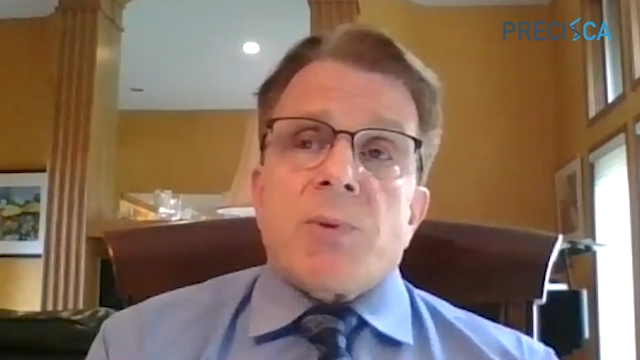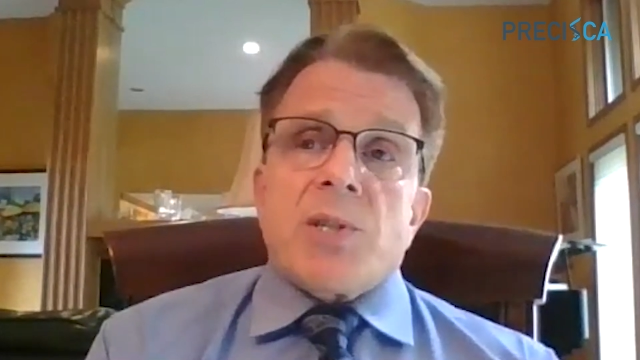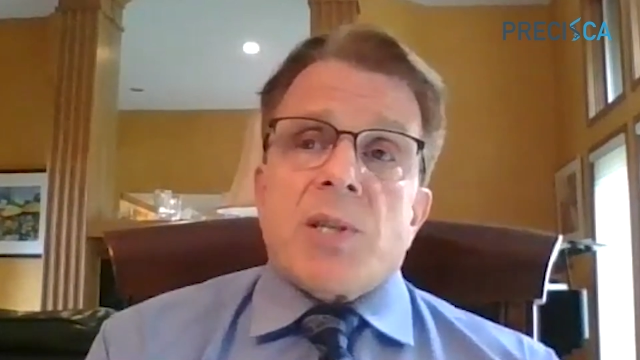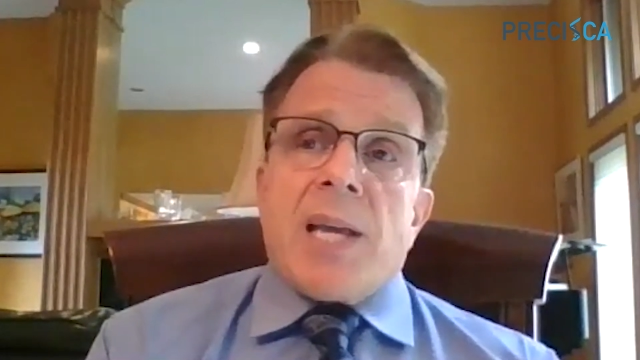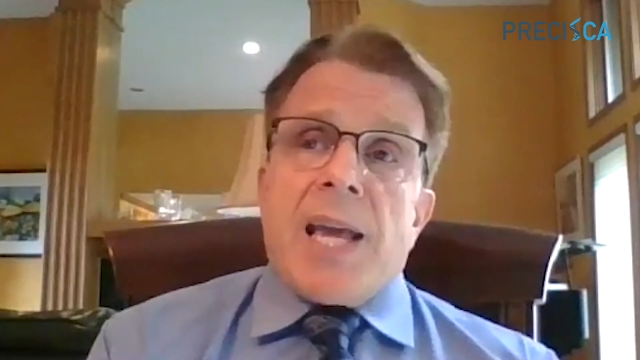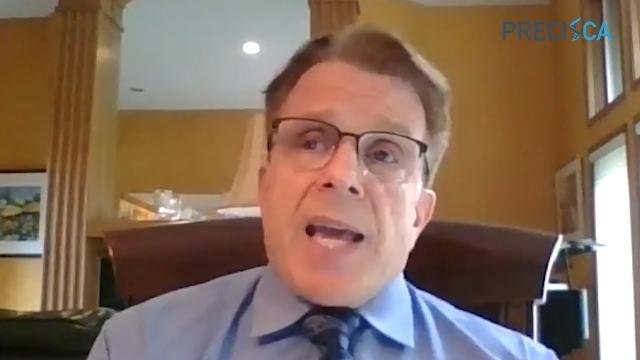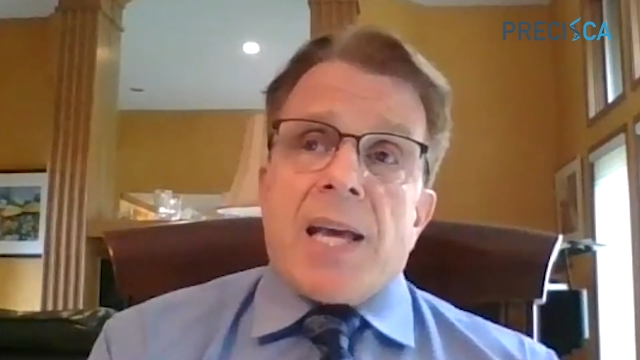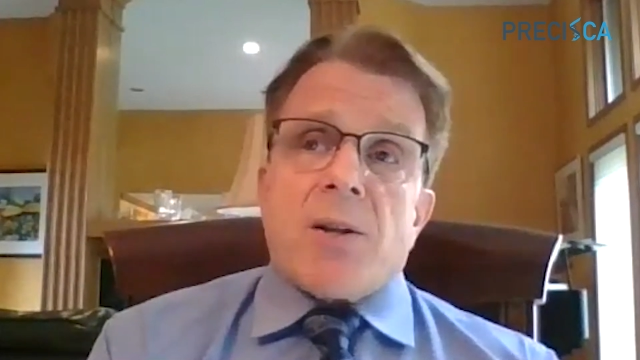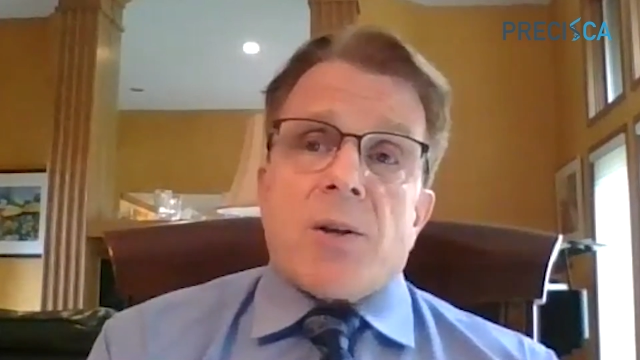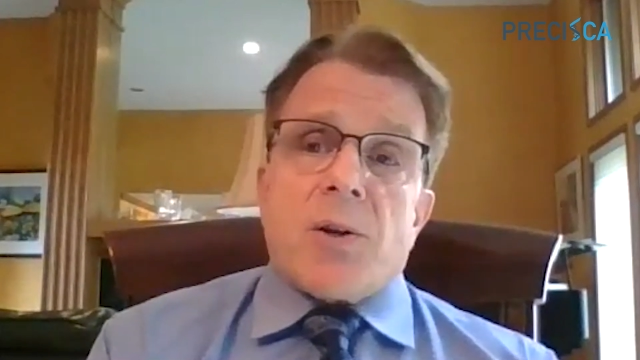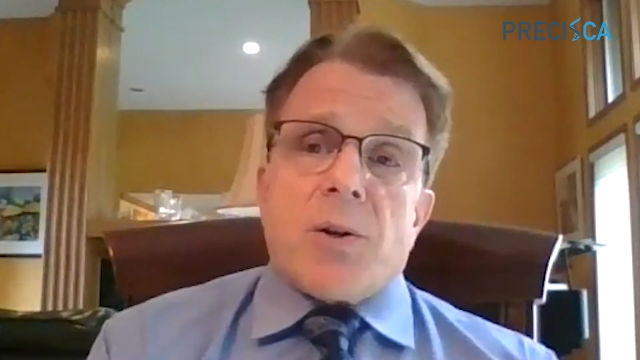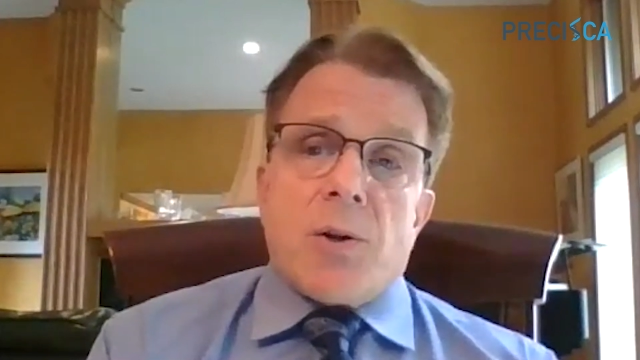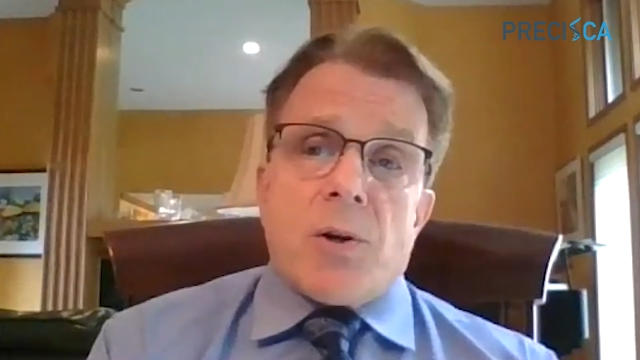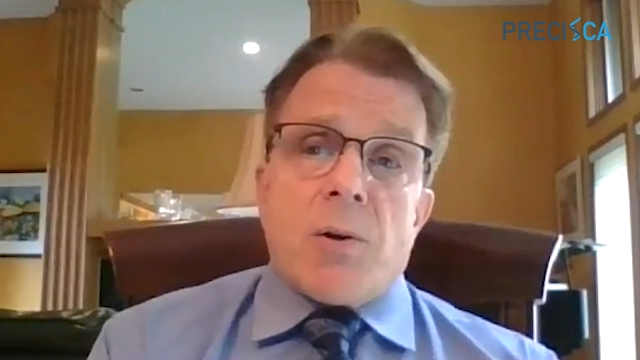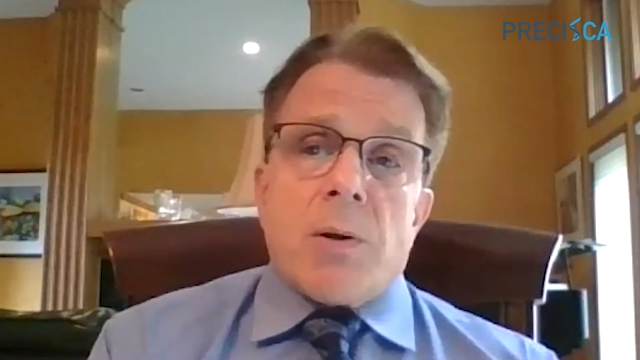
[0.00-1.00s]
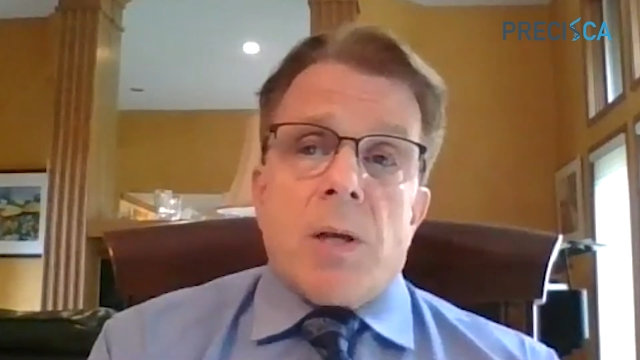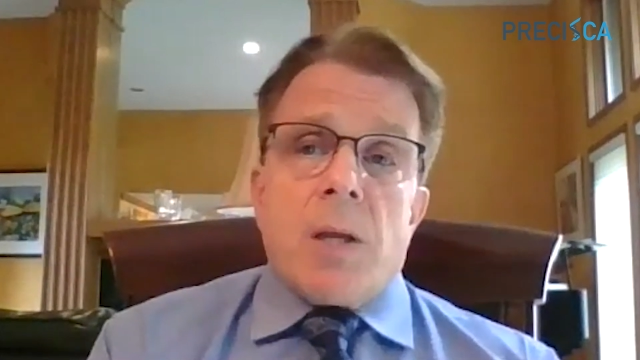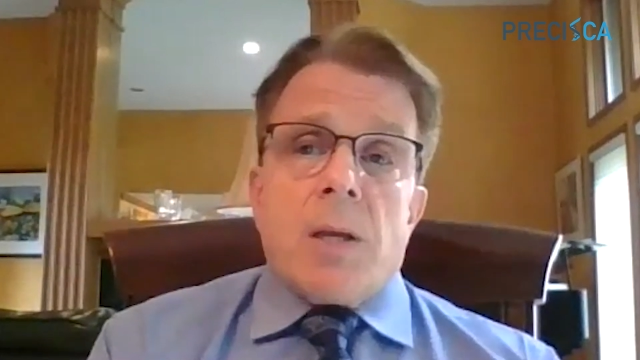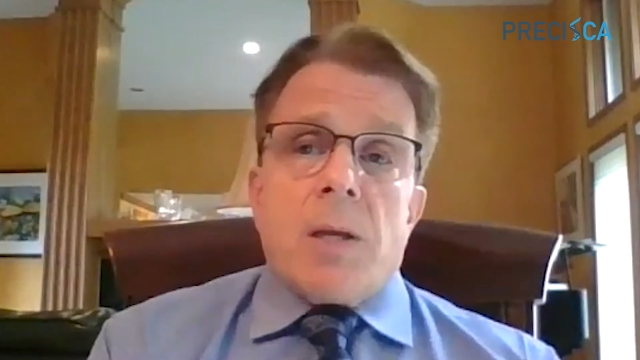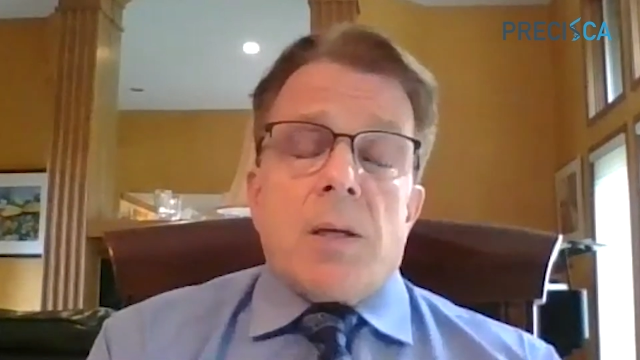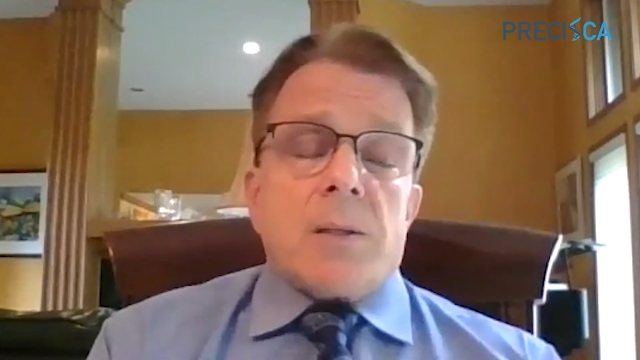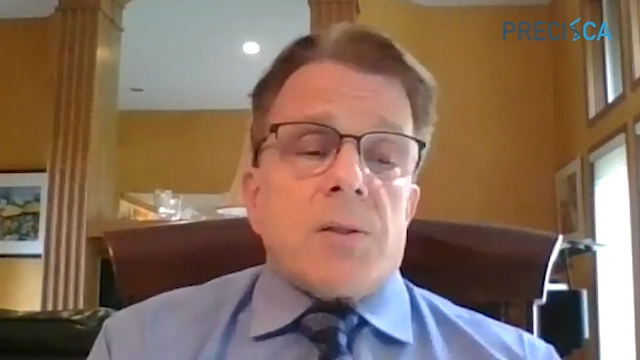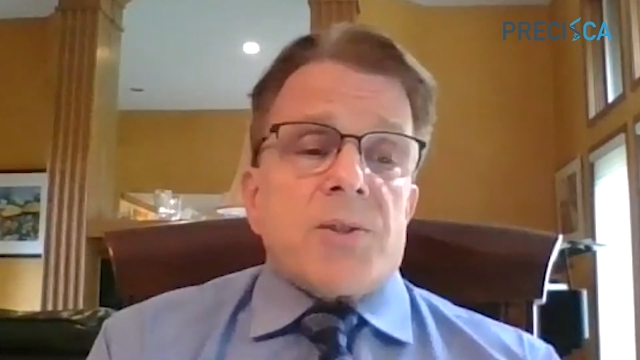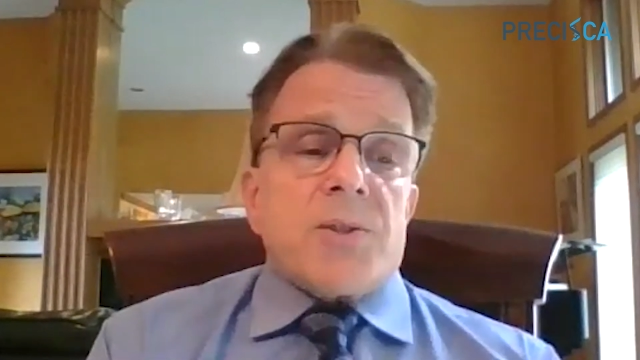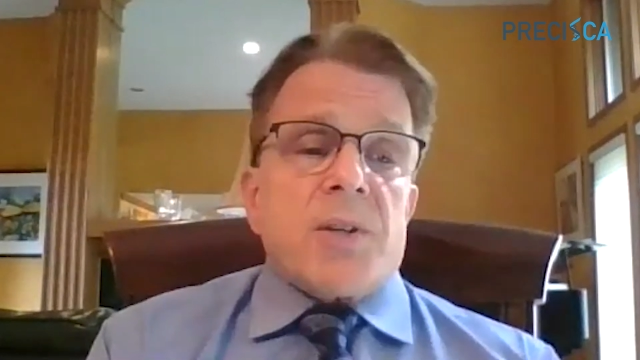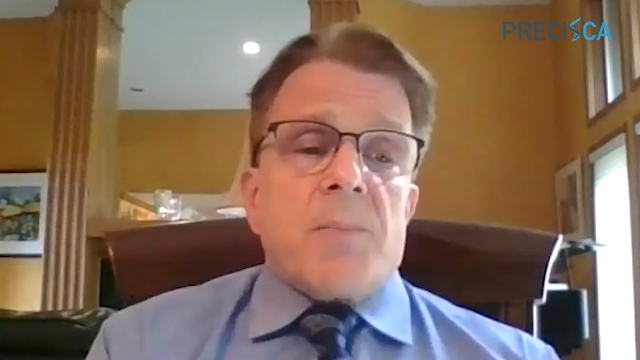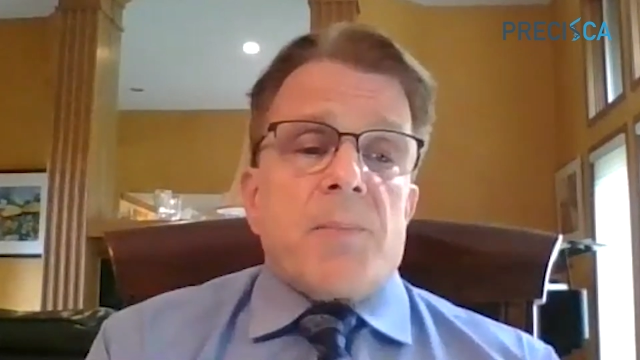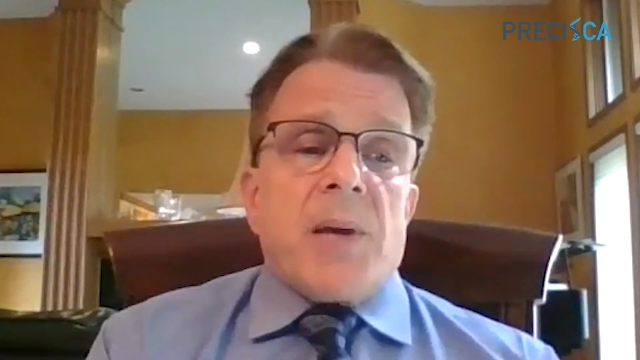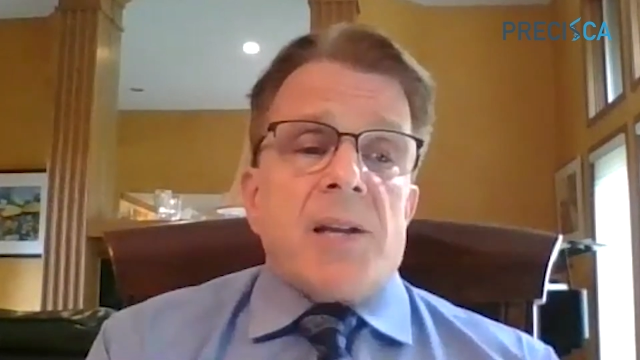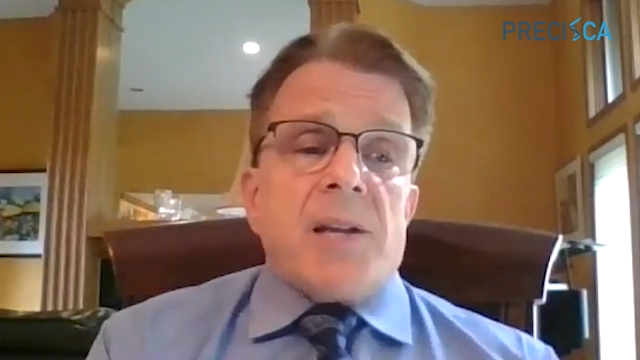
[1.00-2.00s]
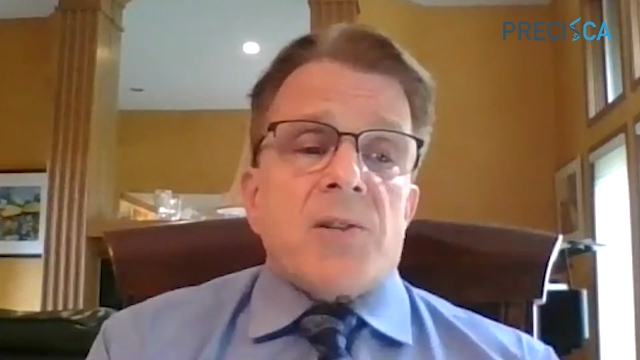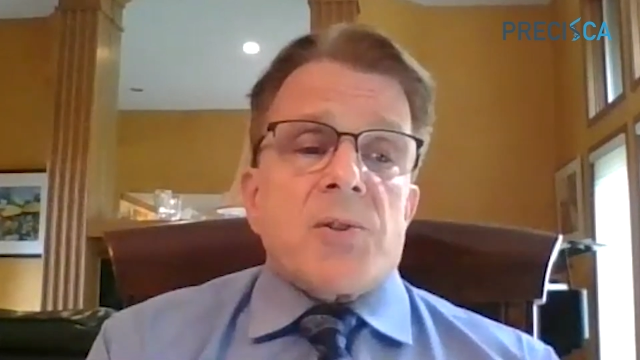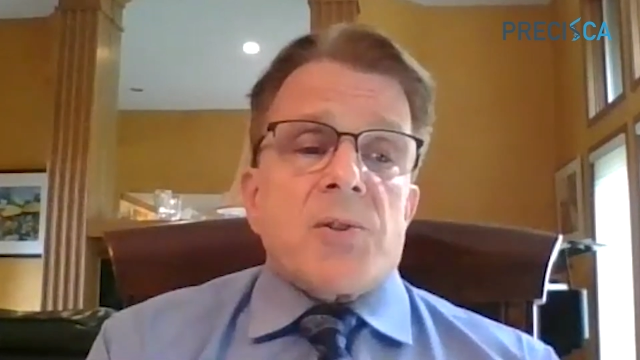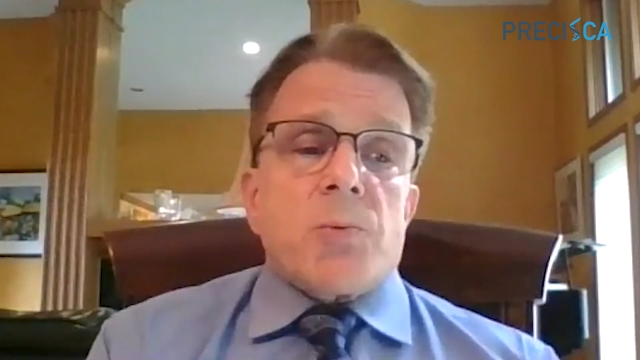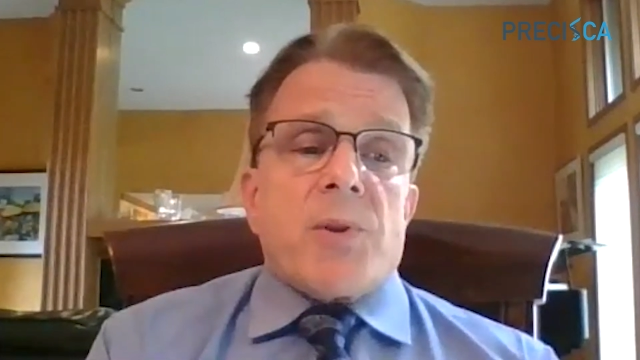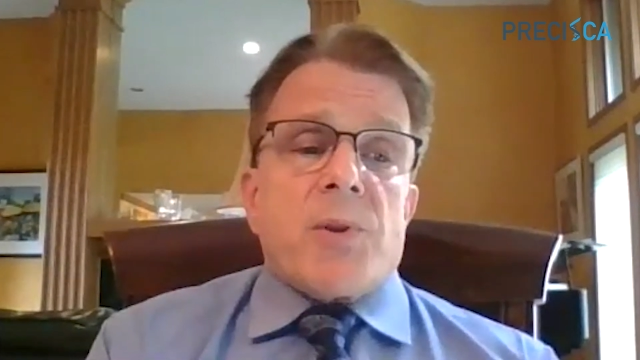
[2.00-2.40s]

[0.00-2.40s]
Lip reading: which can occur to some patients